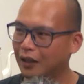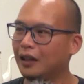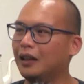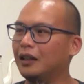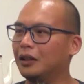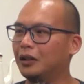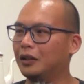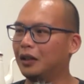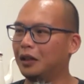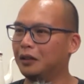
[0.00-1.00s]
you
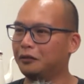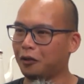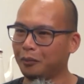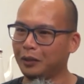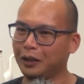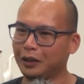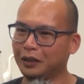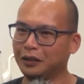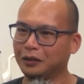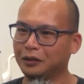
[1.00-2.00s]
know, from
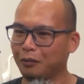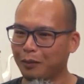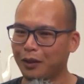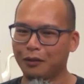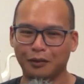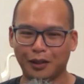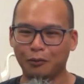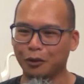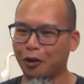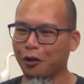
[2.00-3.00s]
maybe
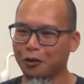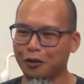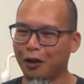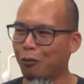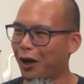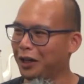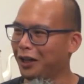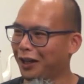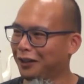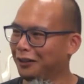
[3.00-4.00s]
some would call you a white
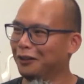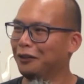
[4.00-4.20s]
knight, you know,